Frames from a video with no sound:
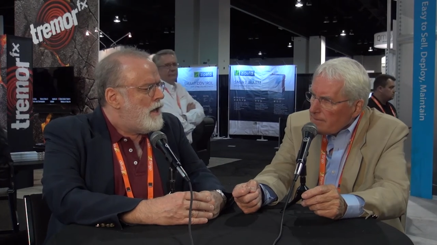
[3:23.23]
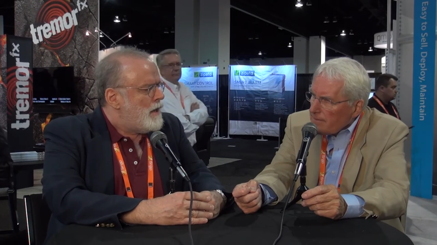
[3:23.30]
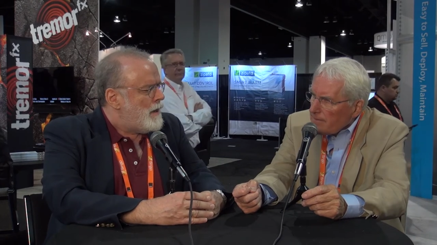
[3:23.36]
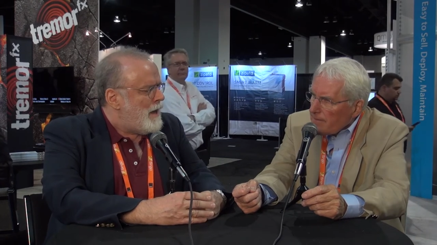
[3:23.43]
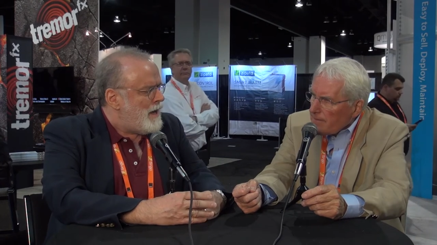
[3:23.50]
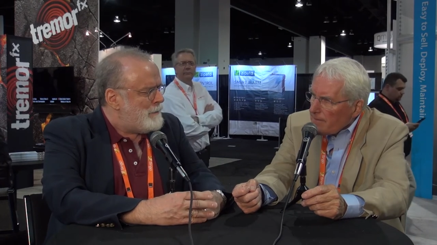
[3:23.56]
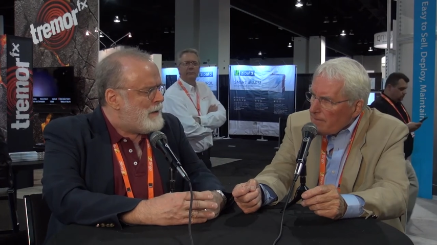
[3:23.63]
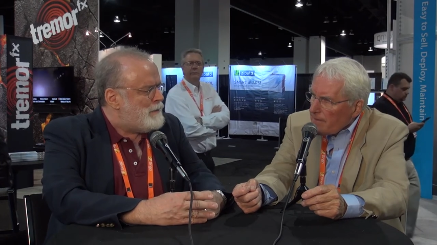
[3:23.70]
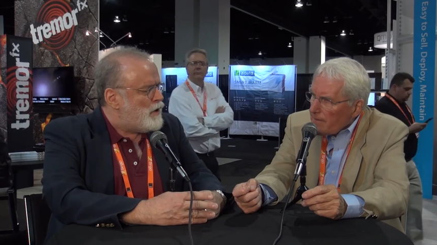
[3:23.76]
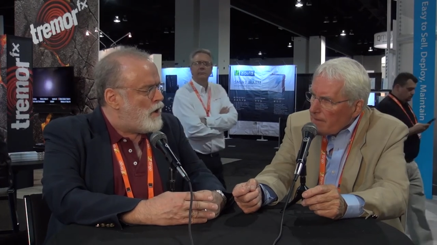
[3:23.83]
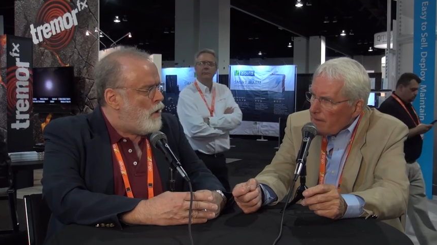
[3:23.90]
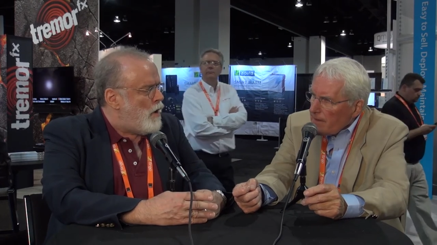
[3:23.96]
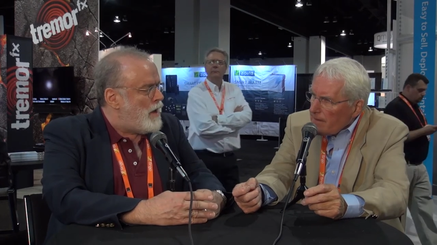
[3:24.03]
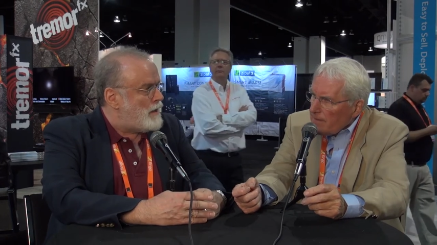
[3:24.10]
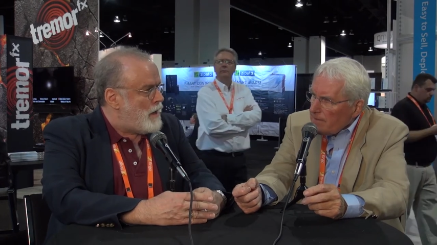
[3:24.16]
Speaker 1: A lot of people
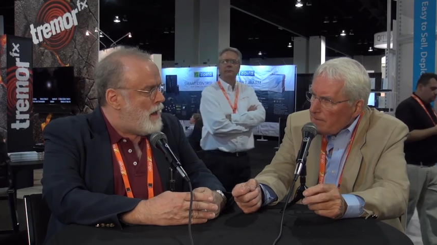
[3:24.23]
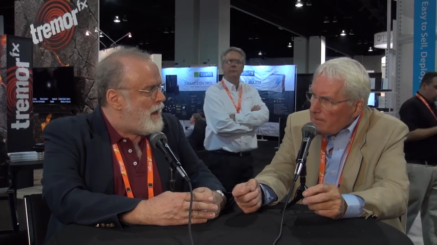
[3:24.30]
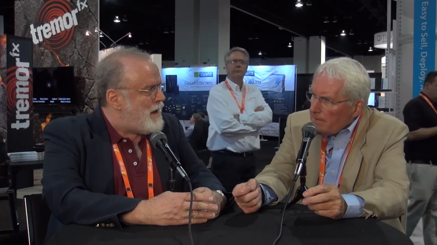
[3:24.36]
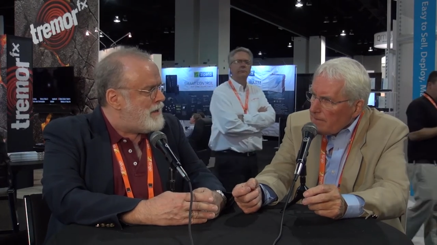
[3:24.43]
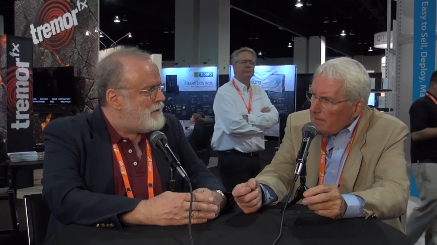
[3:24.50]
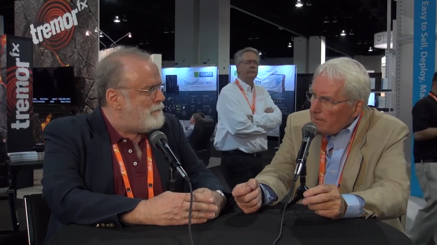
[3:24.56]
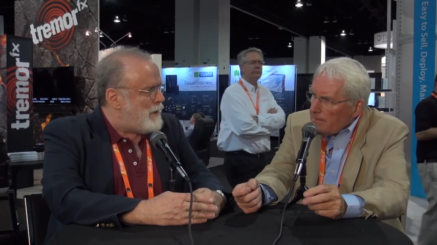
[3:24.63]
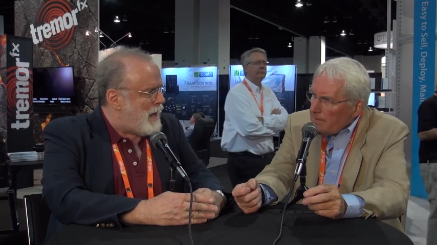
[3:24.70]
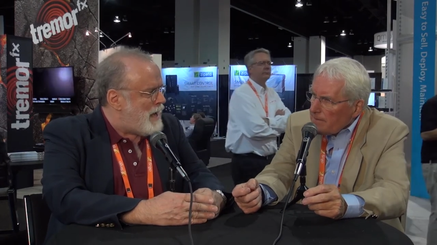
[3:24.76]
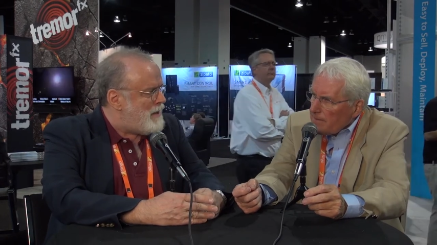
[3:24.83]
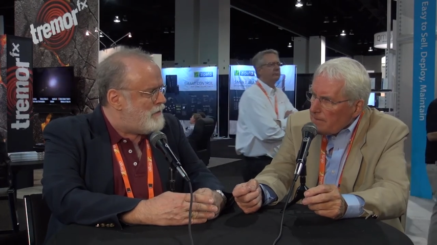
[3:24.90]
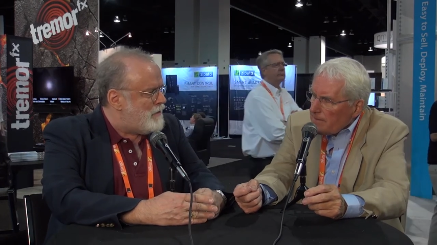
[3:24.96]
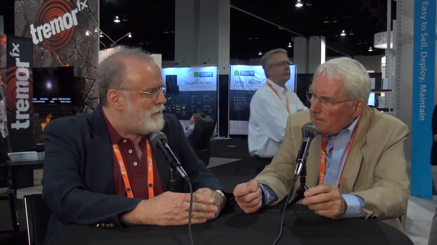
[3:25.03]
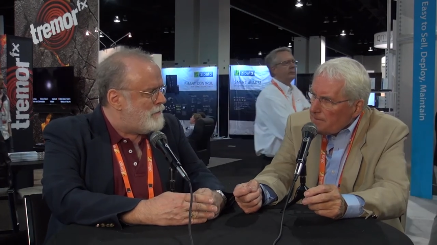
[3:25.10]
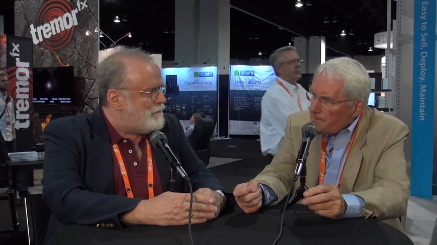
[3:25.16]
go online to buy
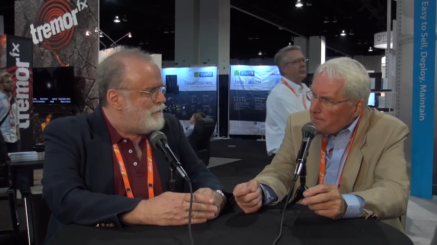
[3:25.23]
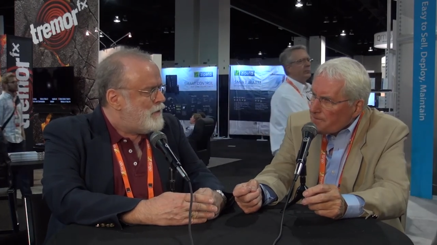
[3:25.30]
them,